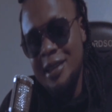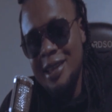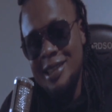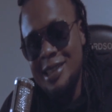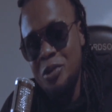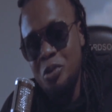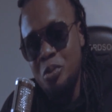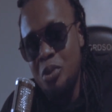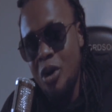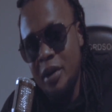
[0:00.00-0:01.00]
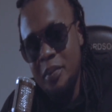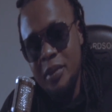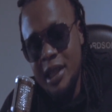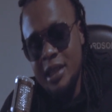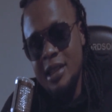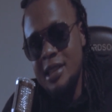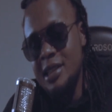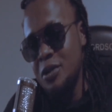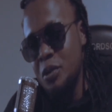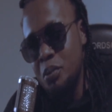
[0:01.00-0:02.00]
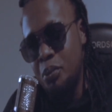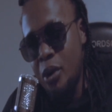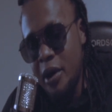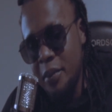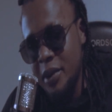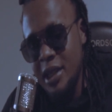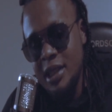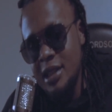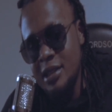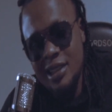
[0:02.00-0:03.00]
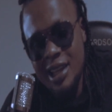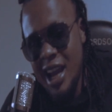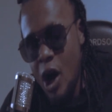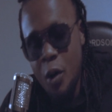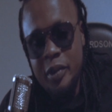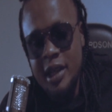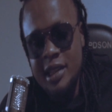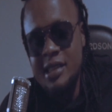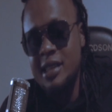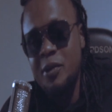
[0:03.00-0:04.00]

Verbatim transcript: It still bother me. It still bother me today updates.